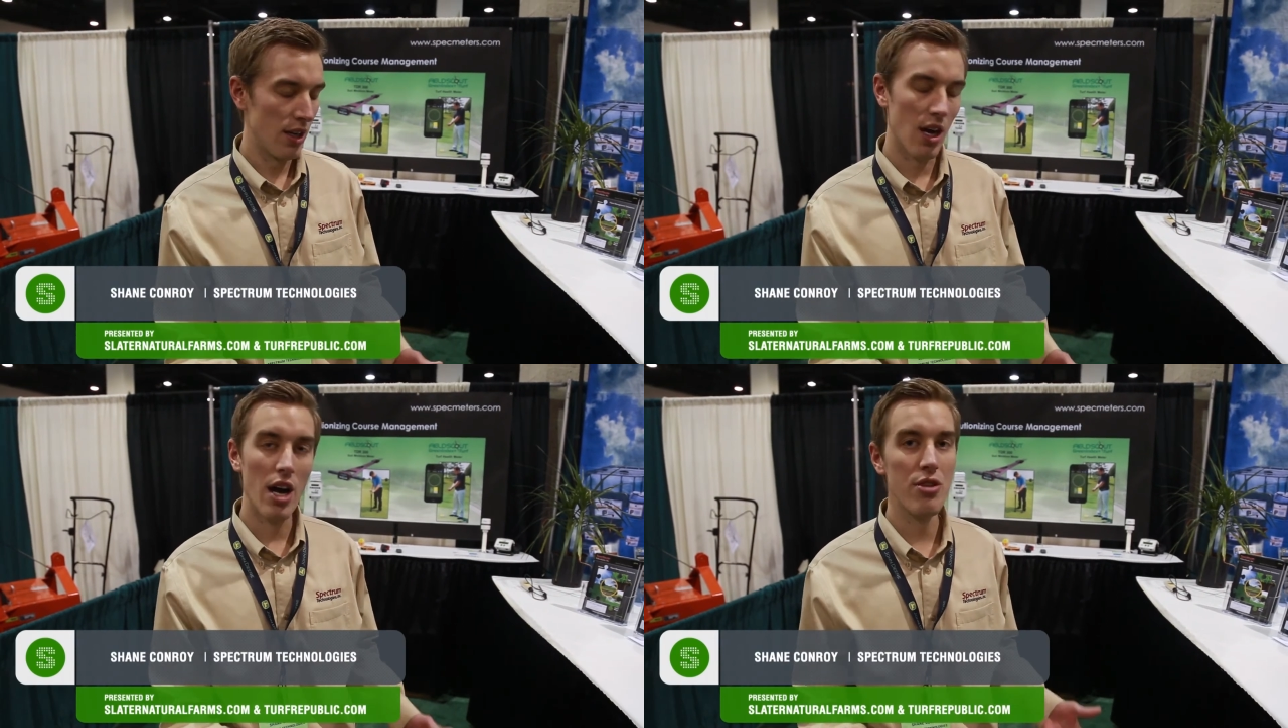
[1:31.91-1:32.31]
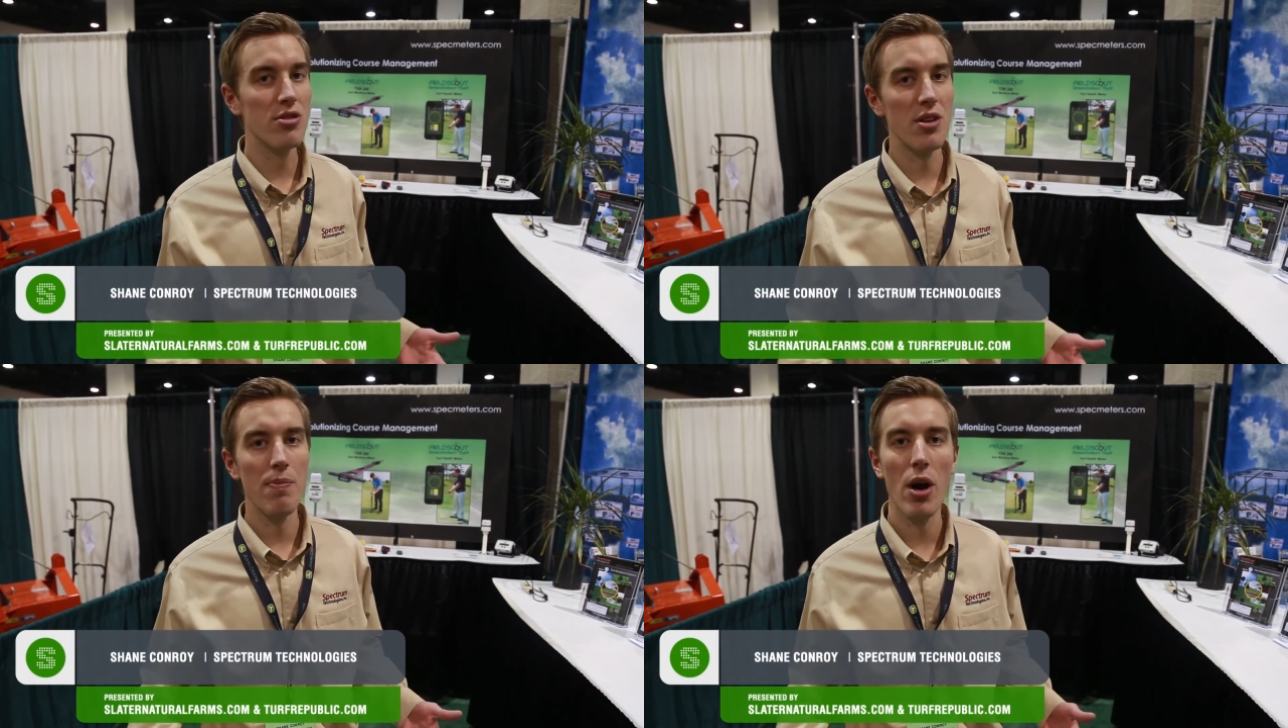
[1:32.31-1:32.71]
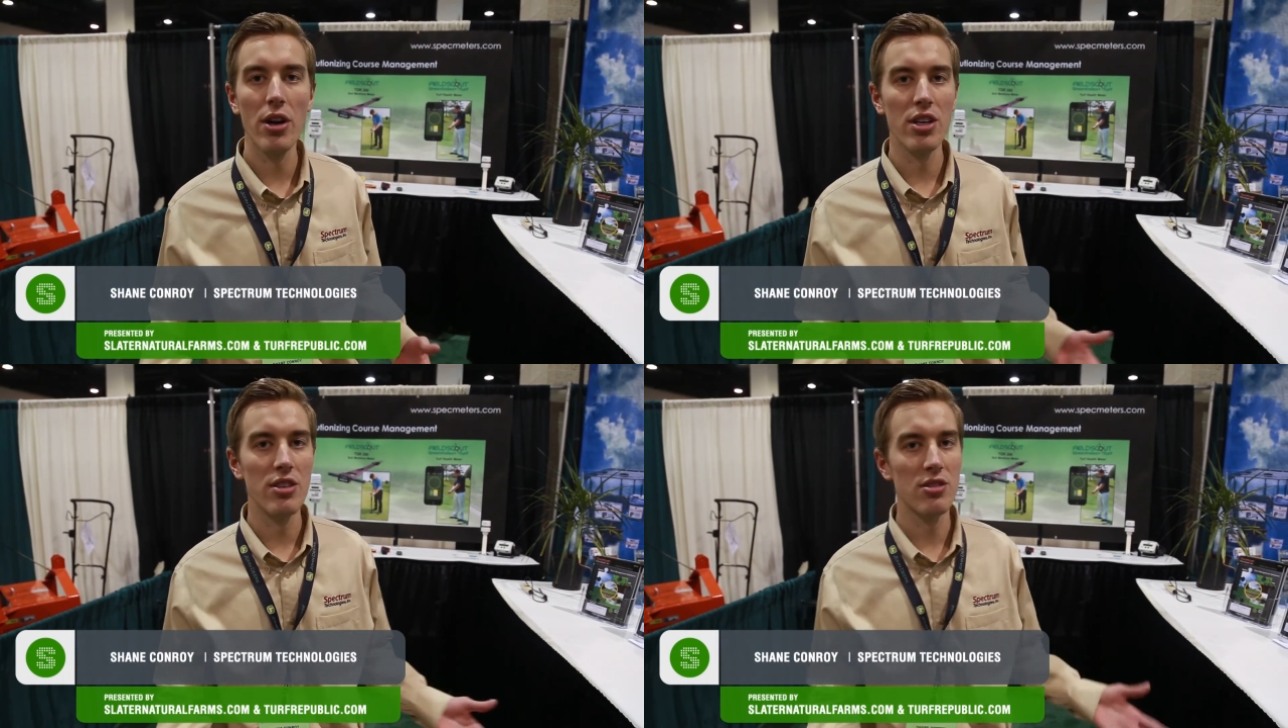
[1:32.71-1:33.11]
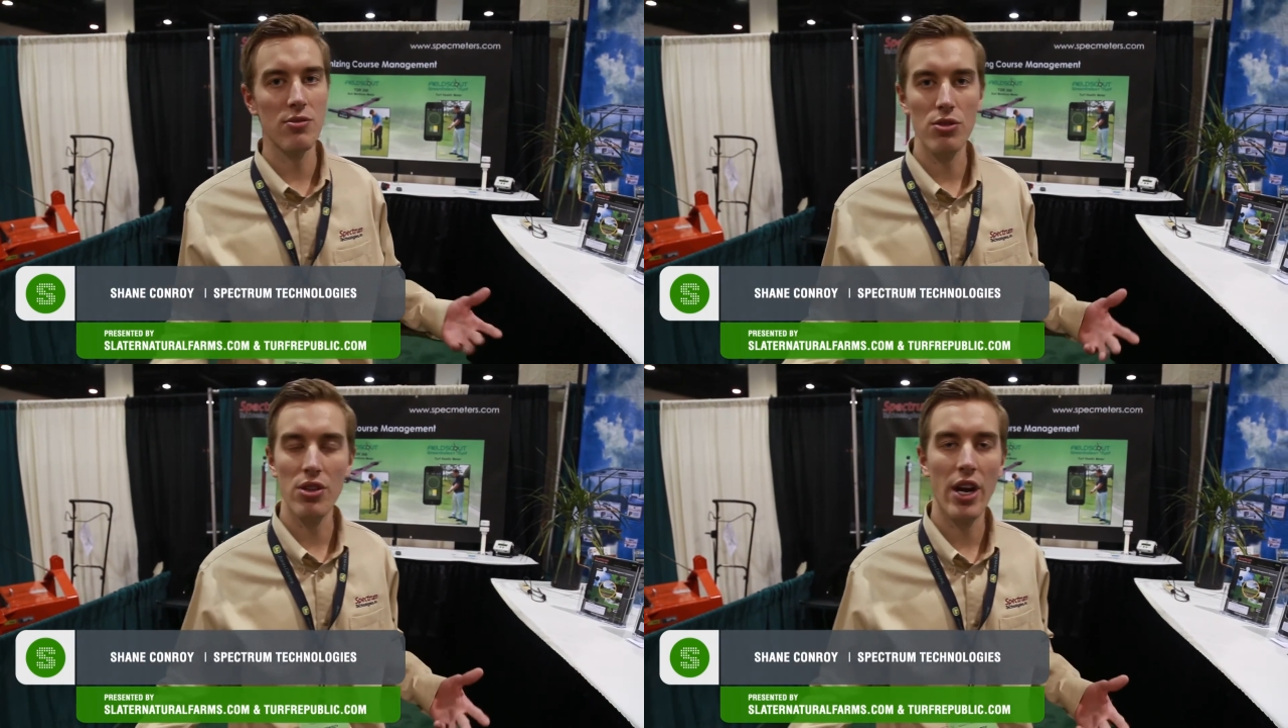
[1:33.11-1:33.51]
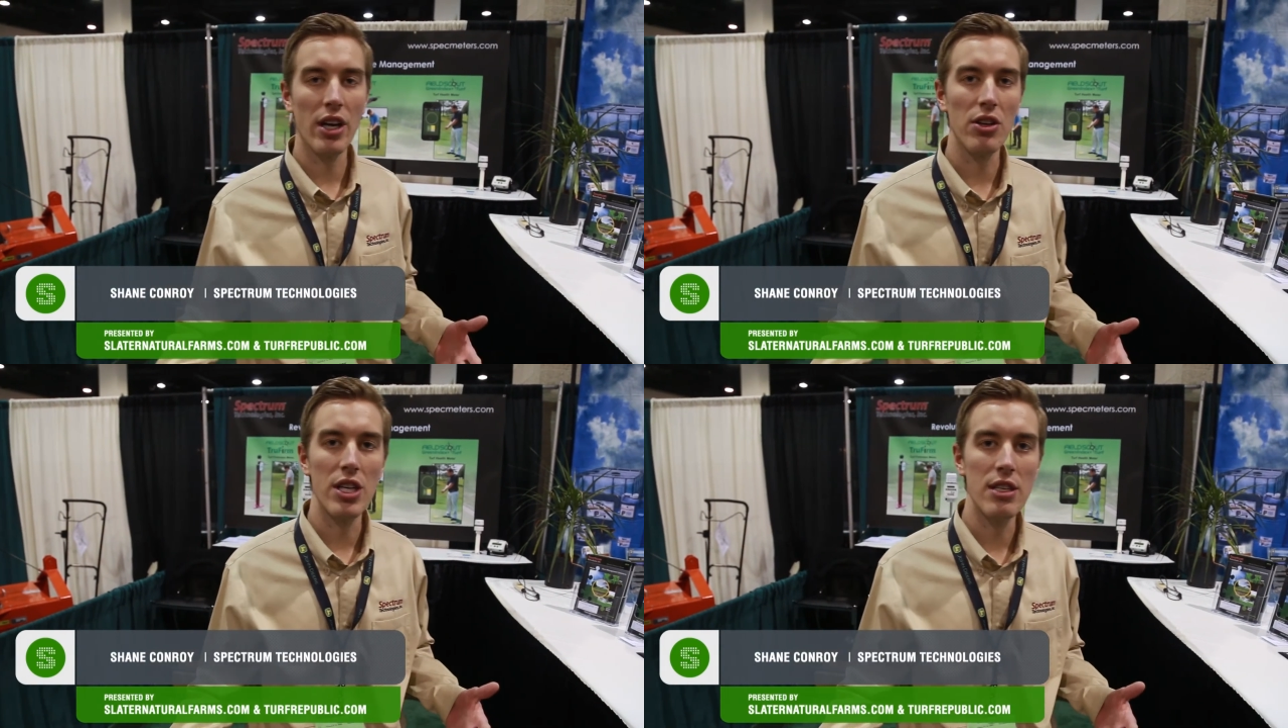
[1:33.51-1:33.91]
Uh, use it in bunkers, use it
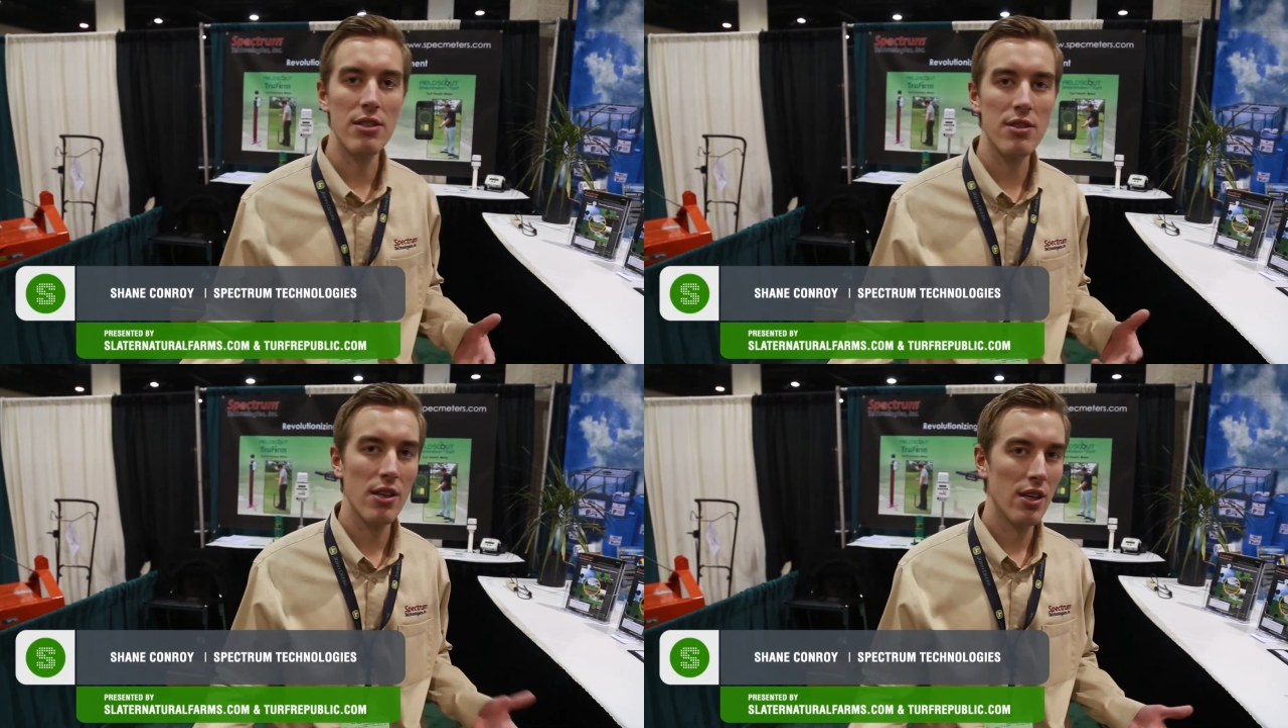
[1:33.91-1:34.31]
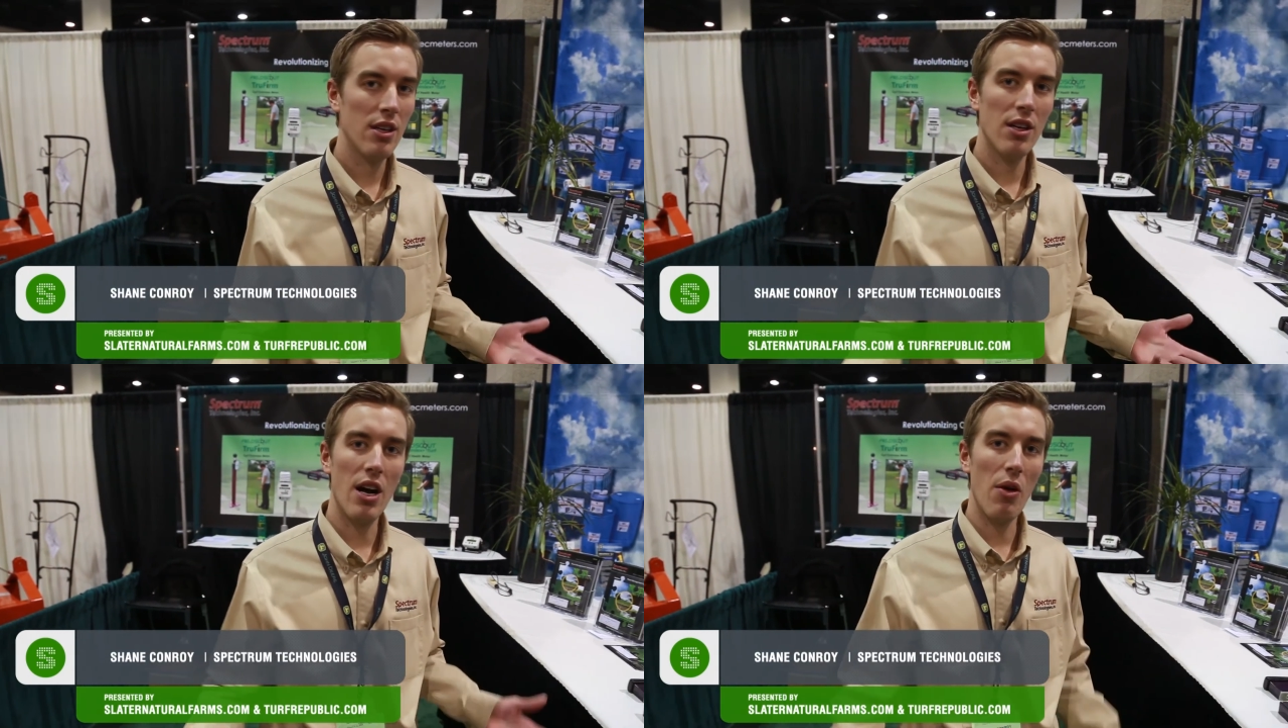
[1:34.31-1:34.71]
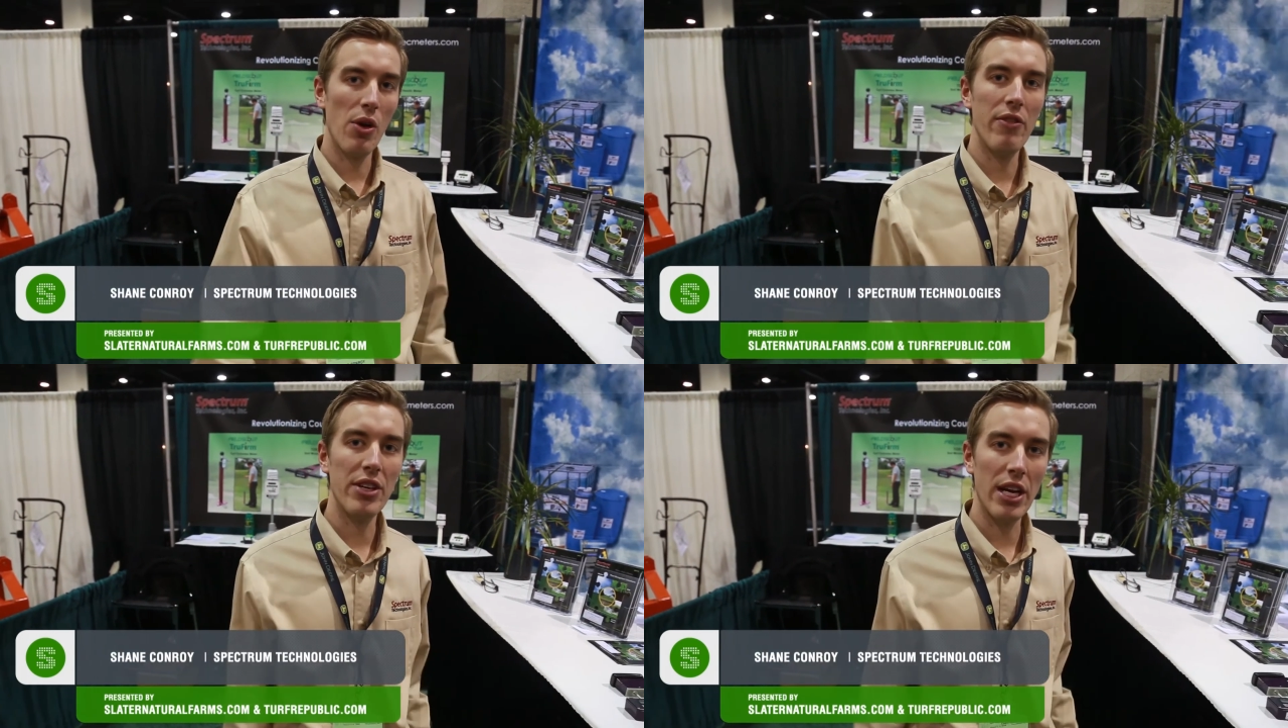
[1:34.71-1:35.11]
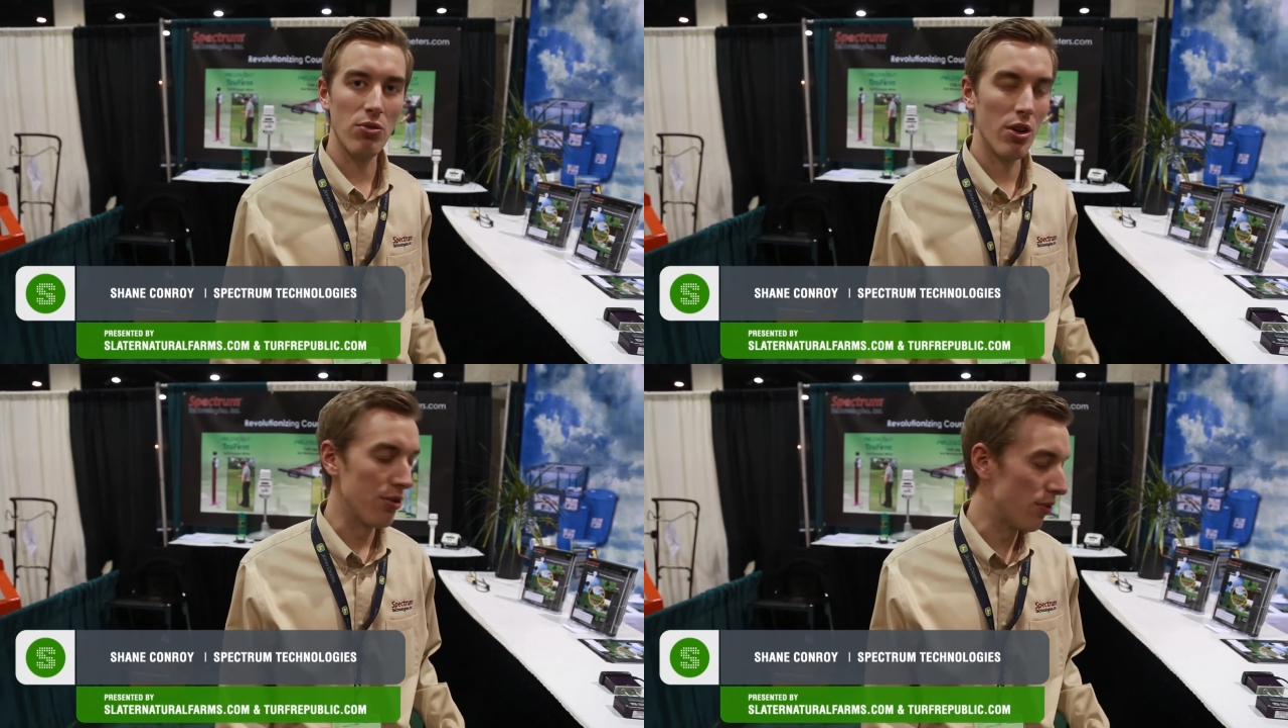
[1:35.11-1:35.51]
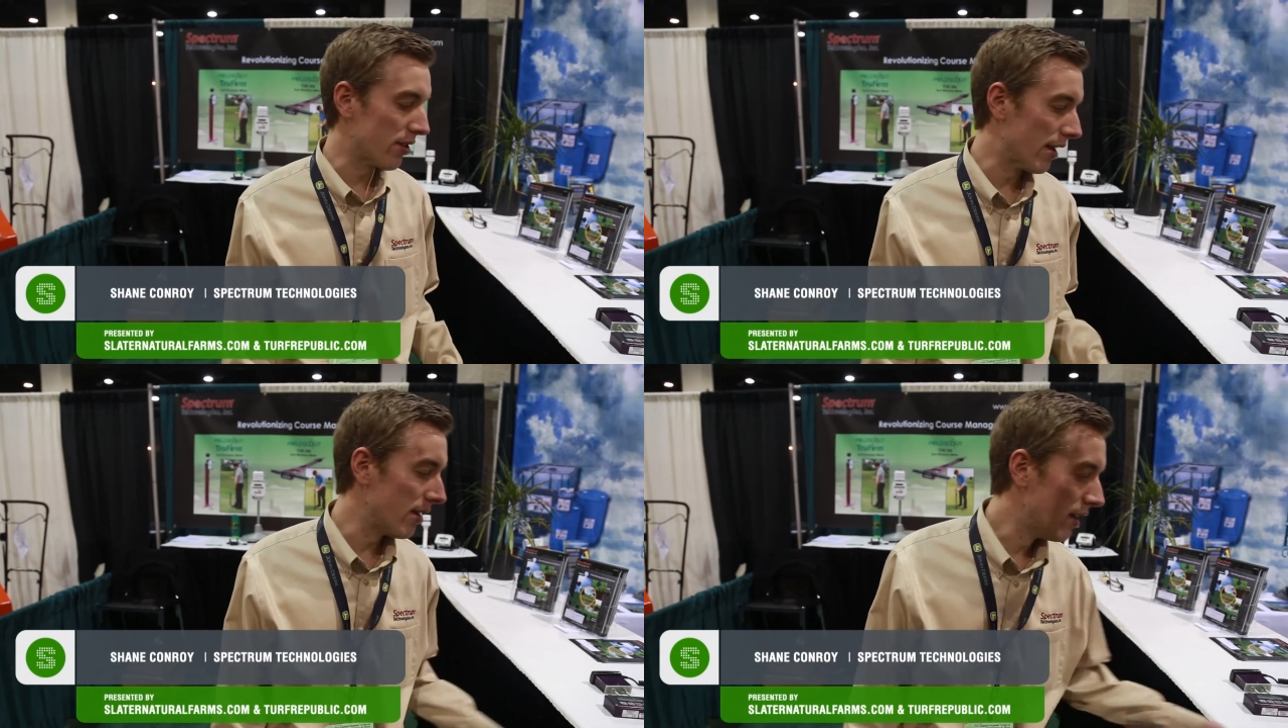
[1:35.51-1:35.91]
on greens, uh, whatever you guys want to do
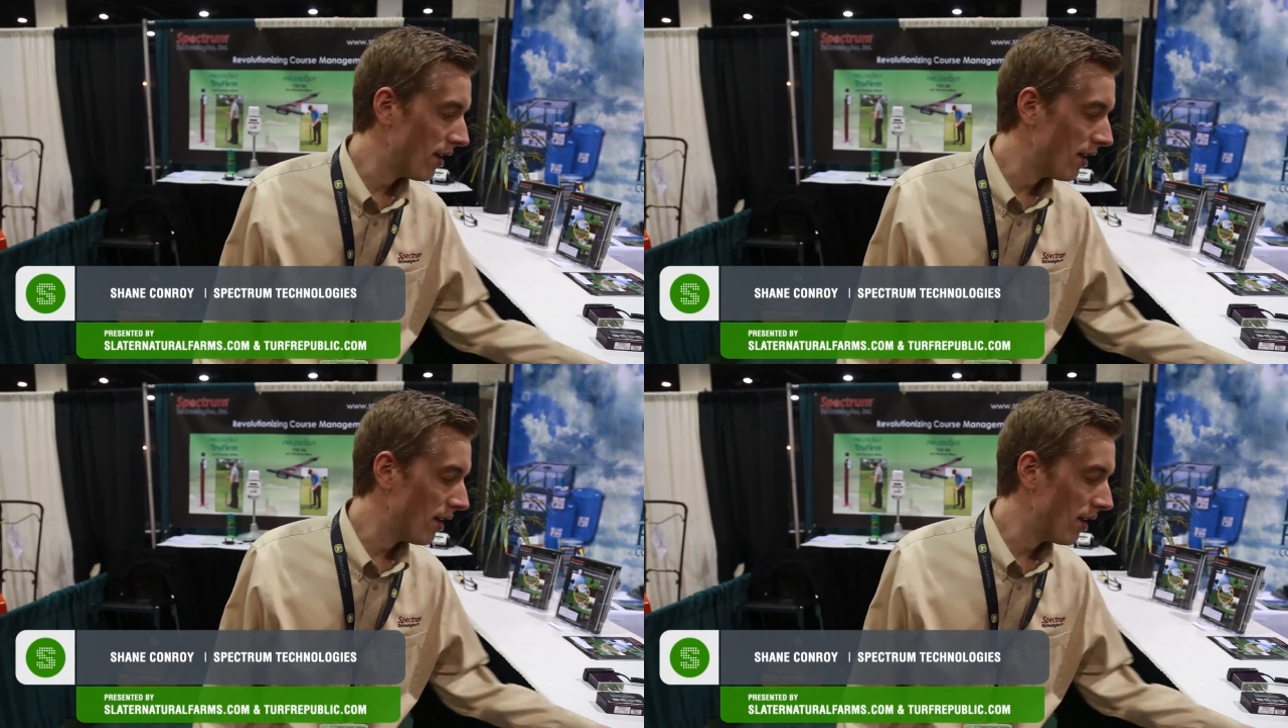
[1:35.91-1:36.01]
with it.